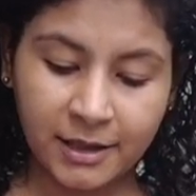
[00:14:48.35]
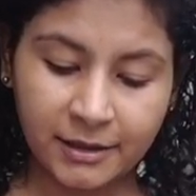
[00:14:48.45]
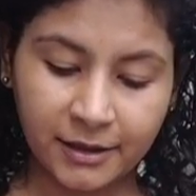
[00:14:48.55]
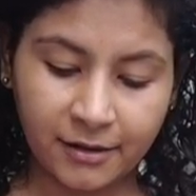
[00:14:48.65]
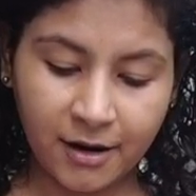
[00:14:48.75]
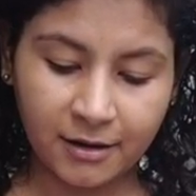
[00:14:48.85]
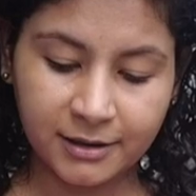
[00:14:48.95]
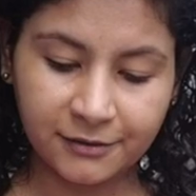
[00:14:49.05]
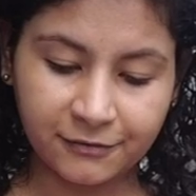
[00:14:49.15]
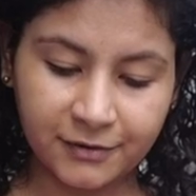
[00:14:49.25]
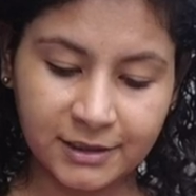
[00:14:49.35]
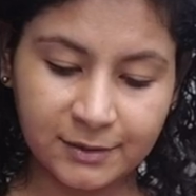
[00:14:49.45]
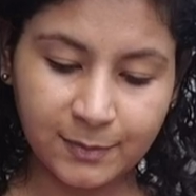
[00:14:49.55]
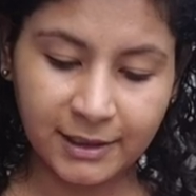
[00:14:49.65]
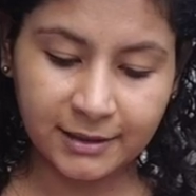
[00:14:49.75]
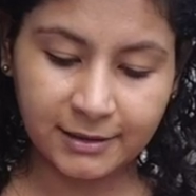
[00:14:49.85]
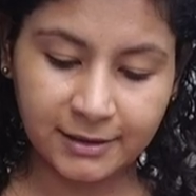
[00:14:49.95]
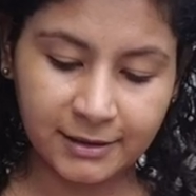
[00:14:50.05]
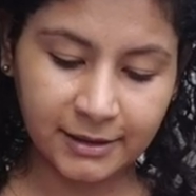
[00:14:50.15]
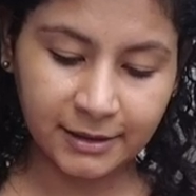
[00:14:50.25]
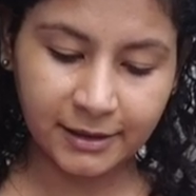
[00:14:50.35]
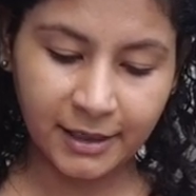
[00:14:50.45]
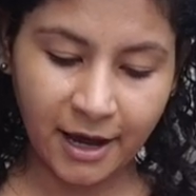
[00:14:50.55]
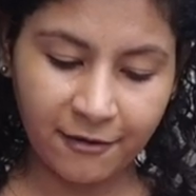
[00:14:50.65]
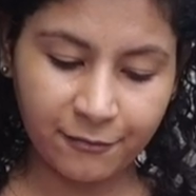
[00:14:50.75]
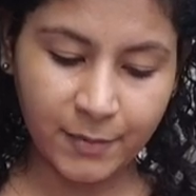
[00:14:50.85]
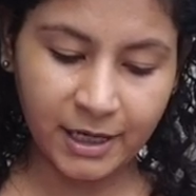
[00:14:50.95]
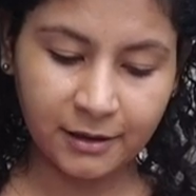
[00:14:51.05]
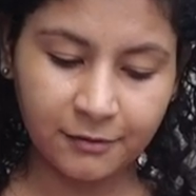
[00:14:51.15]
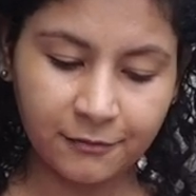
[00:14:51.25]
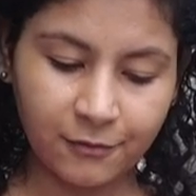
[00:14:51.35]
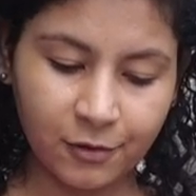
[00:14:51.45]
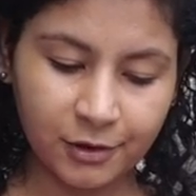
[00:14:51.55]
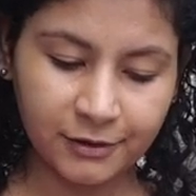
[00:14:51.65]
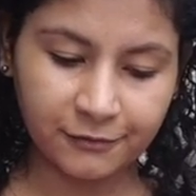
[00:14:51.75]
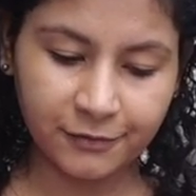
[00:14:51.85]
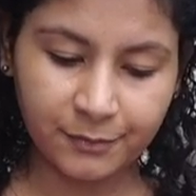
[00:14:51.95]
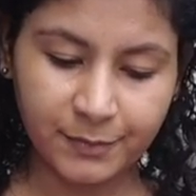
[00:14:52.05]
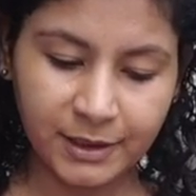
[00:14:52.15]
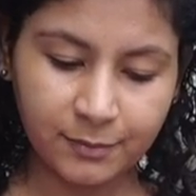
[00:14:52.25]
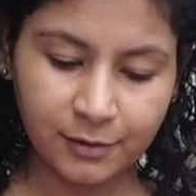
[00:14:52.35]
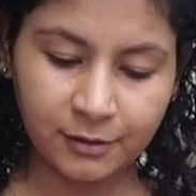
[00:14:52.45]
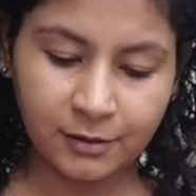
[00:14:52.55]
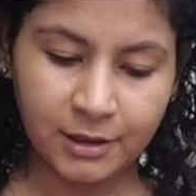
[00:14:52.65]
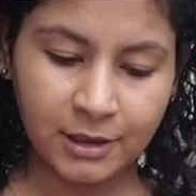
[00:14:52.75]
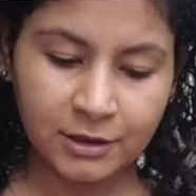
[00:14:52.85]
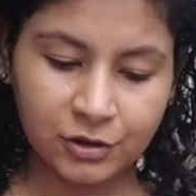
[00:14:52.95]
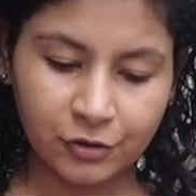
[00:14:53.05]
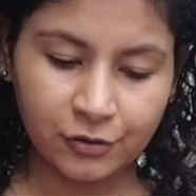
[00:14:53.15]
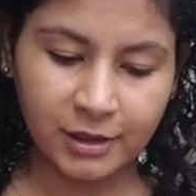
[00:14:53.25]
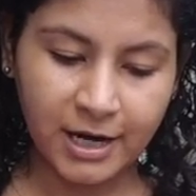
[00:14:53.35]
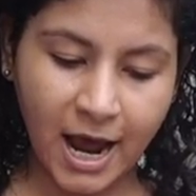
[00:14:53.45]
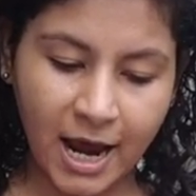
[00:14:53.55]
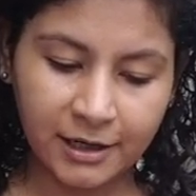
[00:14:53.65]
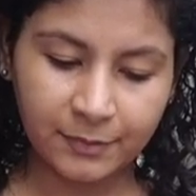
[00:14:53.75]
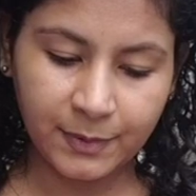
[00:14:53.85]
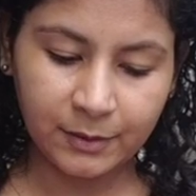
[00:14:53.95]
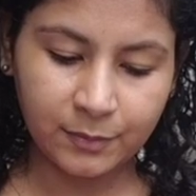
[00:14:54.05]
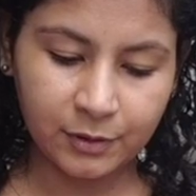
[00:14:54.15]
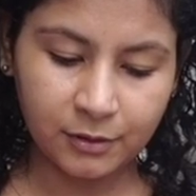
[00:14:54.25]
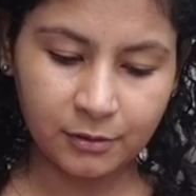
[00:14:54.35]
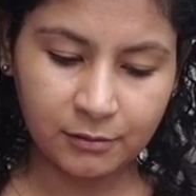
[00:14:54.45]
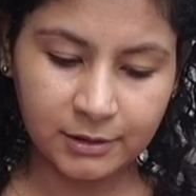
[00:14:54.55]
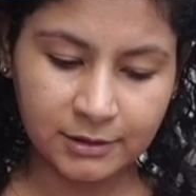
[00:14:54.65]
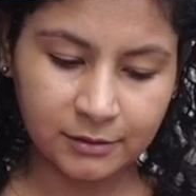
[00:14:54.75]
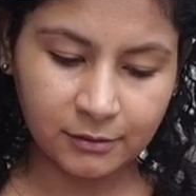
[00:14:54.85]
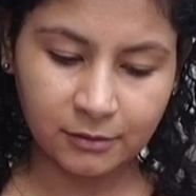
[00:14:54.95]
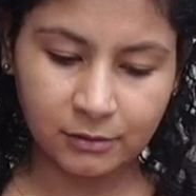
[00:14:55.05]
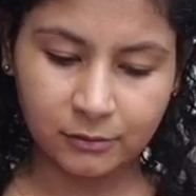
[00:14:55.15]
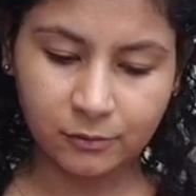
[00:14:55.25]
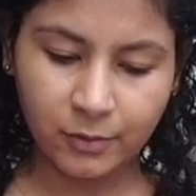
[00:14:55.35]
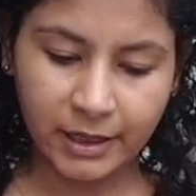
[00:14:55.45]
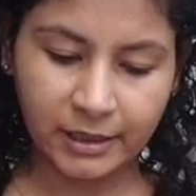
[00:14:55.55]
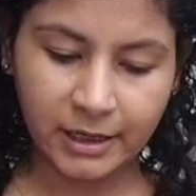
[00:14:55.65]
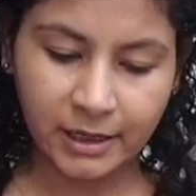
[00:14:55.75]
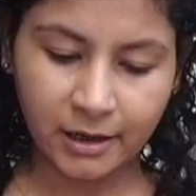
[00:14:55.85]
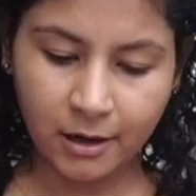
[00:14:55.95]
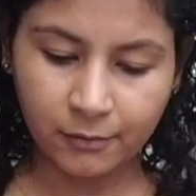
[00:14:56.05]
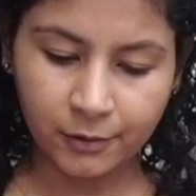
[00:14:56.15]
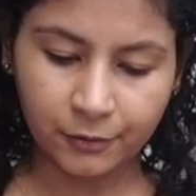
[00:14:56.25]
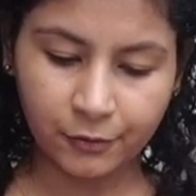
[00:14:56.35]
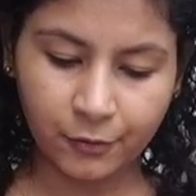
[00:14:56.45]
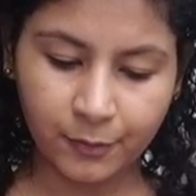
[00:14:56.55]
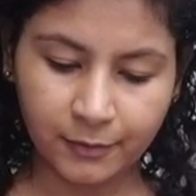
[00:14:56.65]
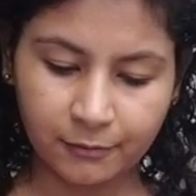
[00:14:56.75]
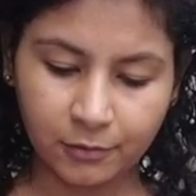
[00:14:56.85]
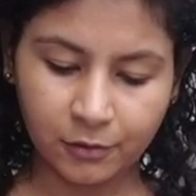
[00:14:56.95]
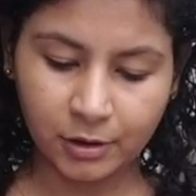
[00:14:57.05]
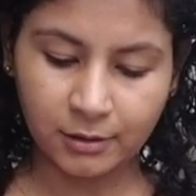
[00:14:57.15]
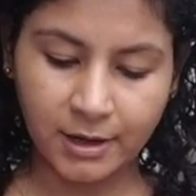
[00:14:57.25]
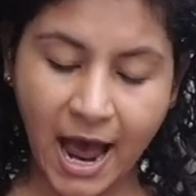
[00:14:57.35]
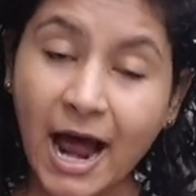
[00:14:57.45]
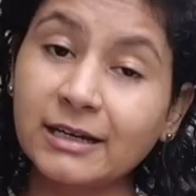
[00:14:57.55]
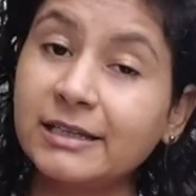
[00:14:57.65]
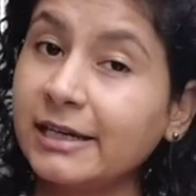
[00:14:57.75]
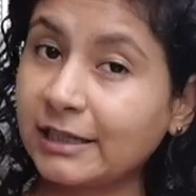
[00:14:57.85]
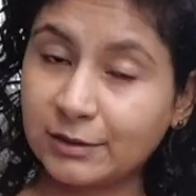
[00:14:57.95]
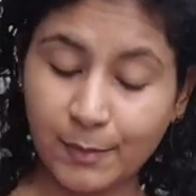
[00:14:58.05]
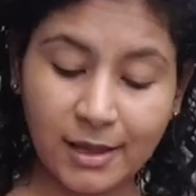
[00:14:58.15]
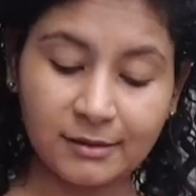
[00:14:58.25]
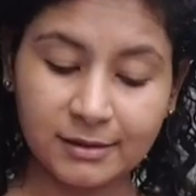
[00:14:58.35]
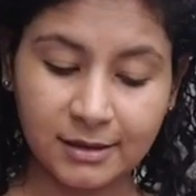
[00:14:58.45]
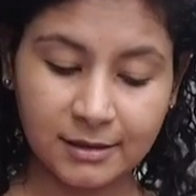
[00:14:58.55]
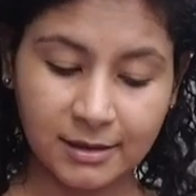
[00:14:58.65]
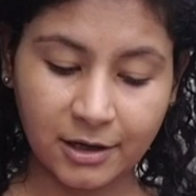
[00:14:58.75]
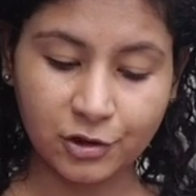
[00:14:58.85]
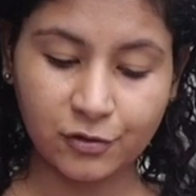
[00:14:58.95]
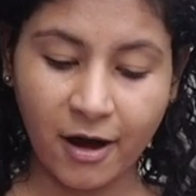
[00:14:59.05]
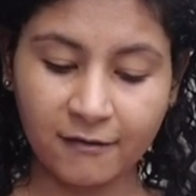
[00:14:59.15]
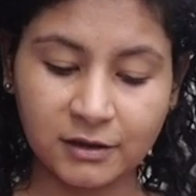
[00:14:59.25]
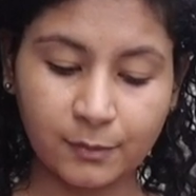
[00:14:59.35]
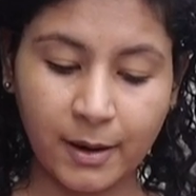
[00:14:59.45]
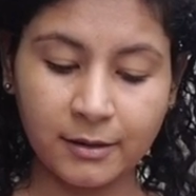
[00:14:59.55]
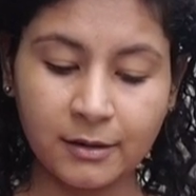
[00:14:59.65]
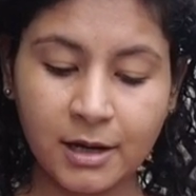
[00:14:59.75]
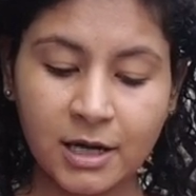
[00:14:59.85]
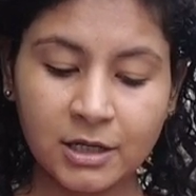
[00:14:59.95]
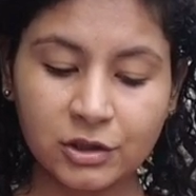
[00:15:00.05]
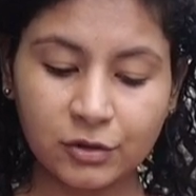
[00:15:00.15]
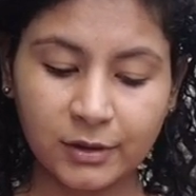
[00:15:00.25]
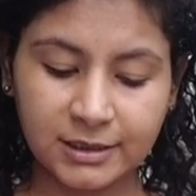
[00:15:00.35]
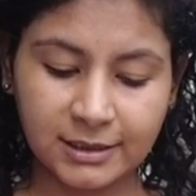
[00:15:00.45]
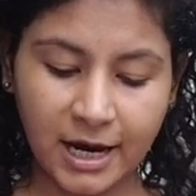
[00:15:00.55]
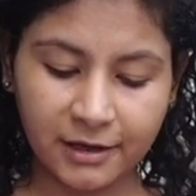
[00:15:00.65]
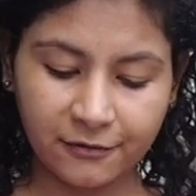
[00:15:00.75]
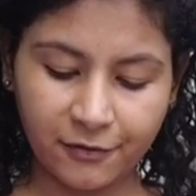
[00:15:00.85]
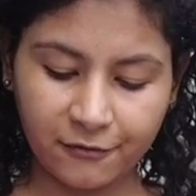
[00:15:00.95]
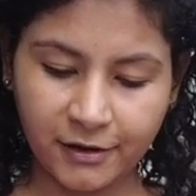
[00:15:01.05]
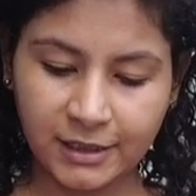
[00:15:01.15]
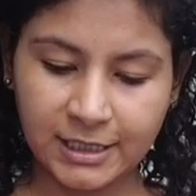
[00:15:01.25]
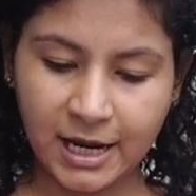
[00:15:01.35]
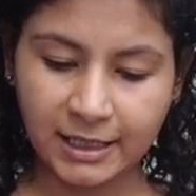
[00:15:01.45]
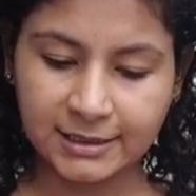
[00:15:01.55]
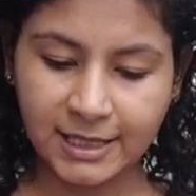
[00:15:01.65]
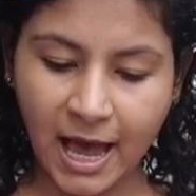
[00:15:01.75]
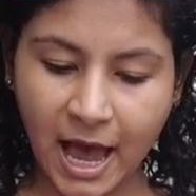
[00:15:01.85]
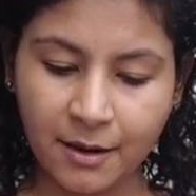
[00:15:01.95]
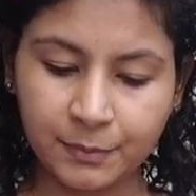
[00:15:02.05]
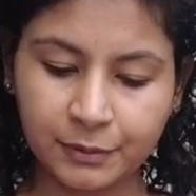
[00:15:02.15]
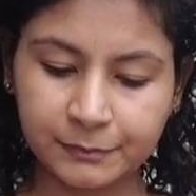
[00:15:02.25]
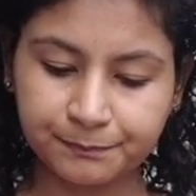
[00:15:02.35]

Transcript: there are different split they have made for different people. So you can add people, it's a Wege, our group. You can add the expenses that you have spent. So it's kind of a very nice app,